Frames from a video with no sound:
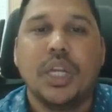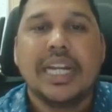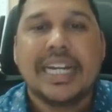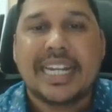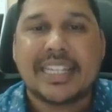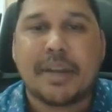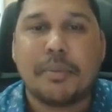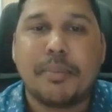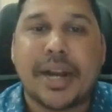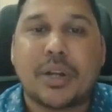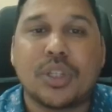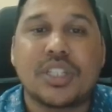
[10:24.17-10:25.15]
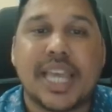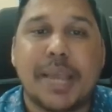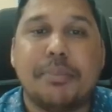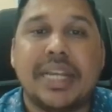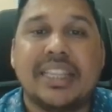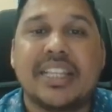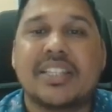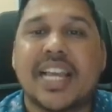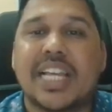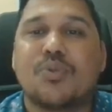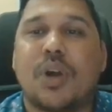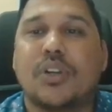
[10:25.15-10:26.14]
It is coming back to the same. In this
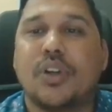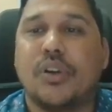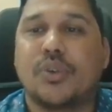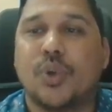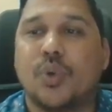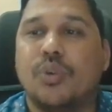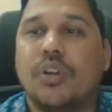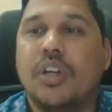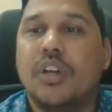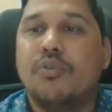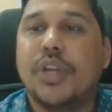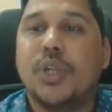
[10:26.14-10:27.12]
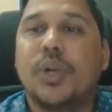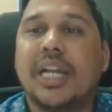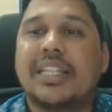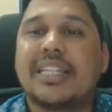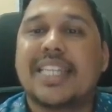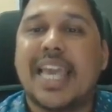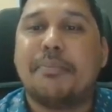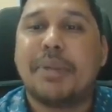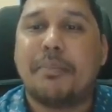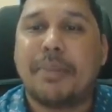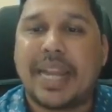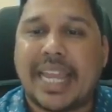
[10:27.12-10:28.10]
case, what you have to do, when you get the same
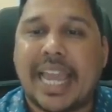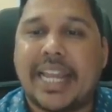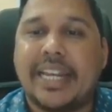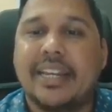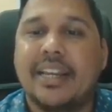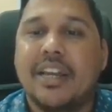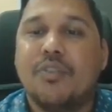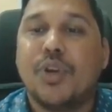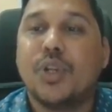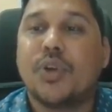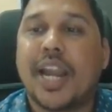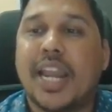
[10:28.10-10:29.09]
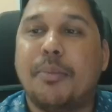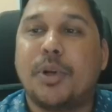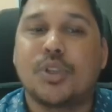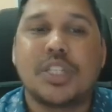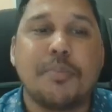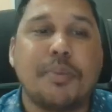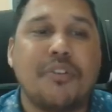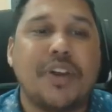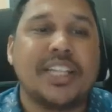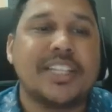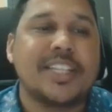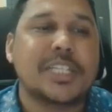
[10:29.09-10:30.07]
number again, when you are unable to simplify
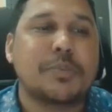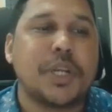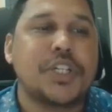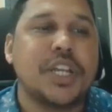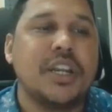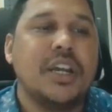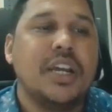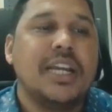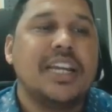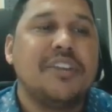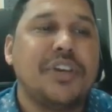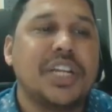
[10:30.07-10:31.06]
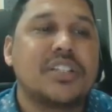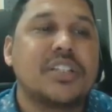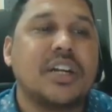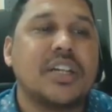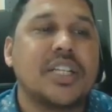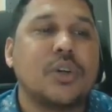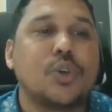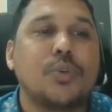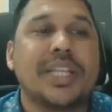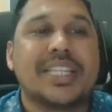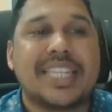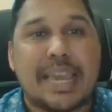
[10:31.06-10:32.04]
this expression, if it turns out to be
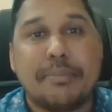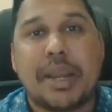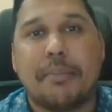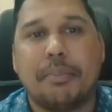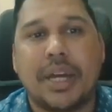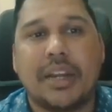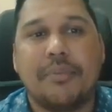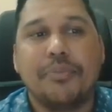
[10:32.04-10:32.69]
the same number,